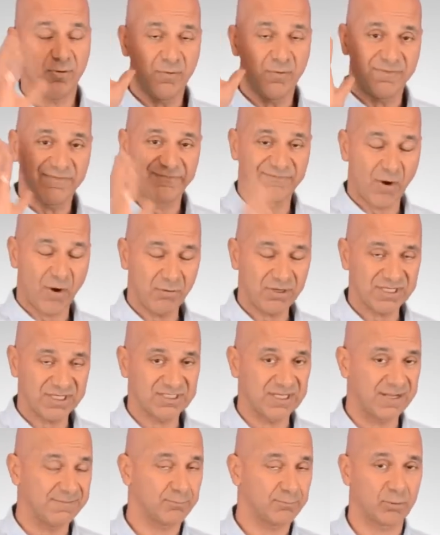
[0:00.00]
who
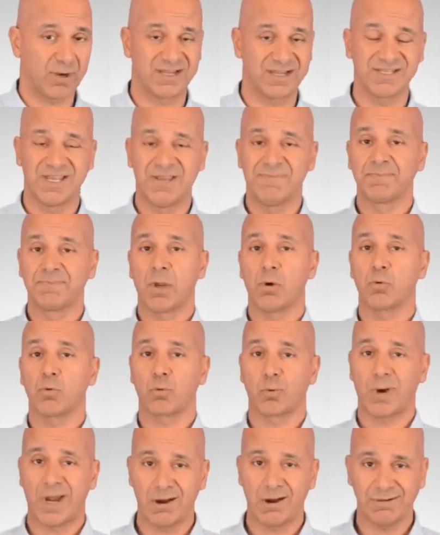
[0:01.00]
focus on price
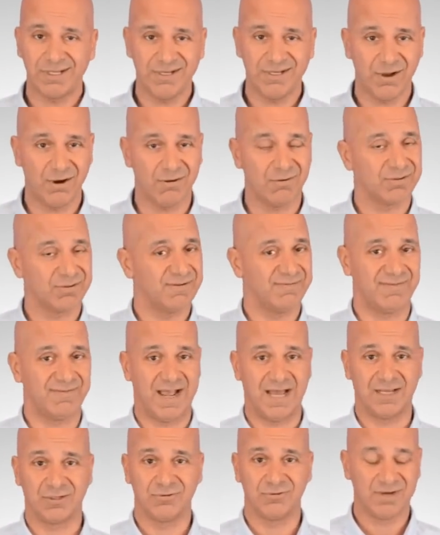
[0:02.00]
rarely know the
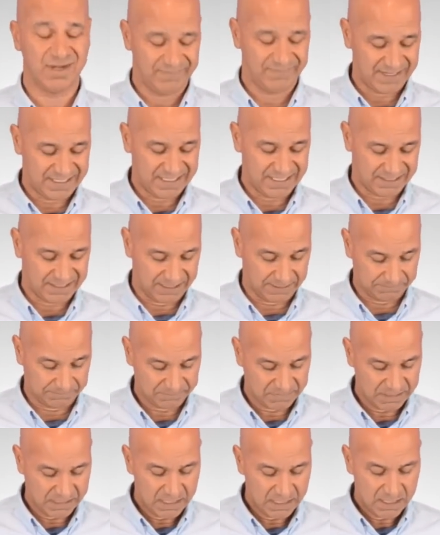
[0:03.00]
value of anything.
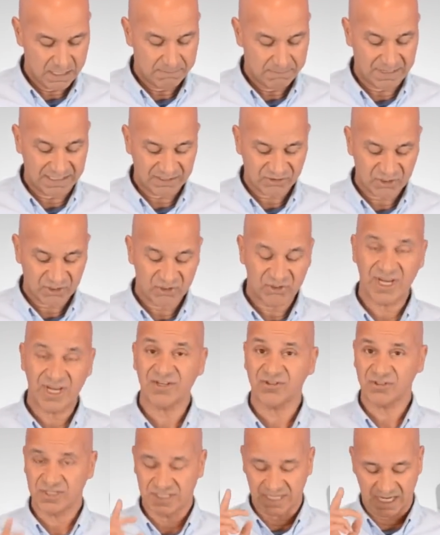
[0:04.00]
My
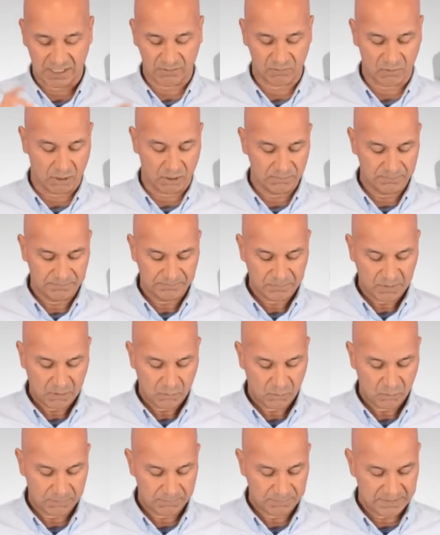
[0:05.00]
suggestion, I wrote,
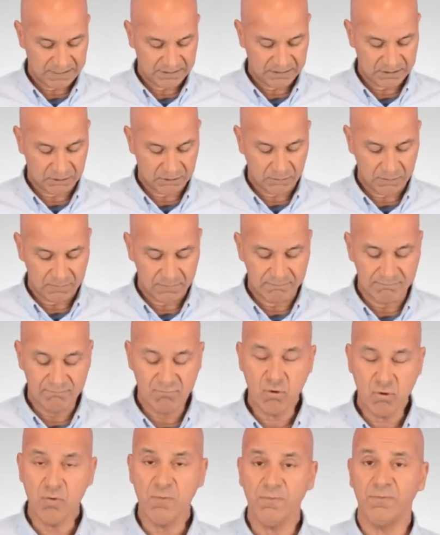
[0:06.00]
would be to
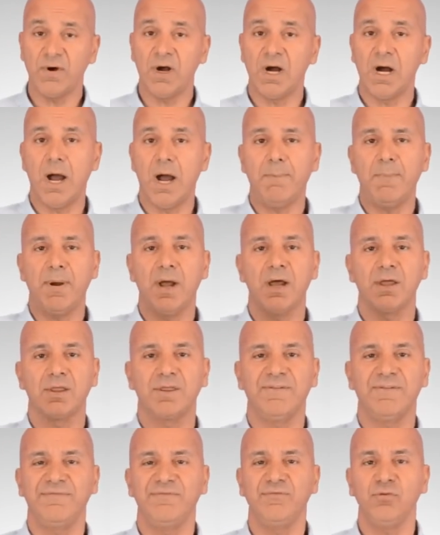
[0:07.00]
move up
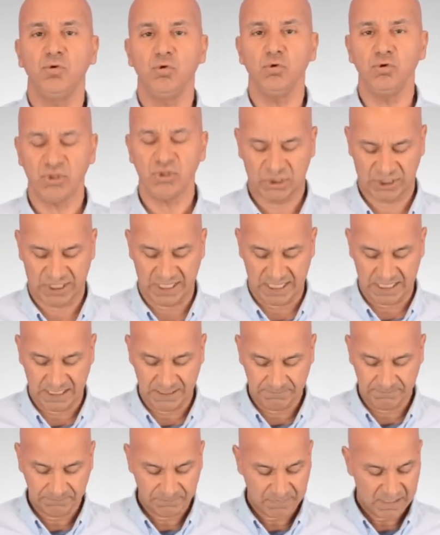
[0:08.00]
the food chain